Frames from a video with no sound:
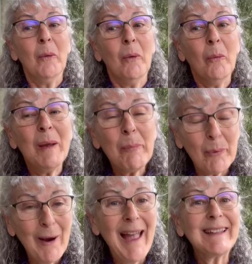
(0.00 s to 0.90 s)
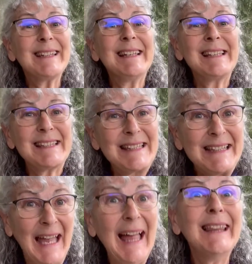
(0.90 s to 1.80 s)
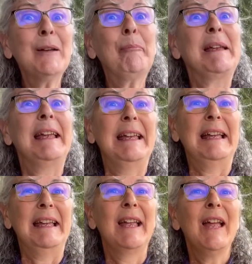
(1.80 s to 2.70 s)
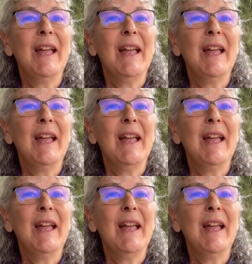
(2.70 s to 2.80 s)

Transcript: We practice galloping.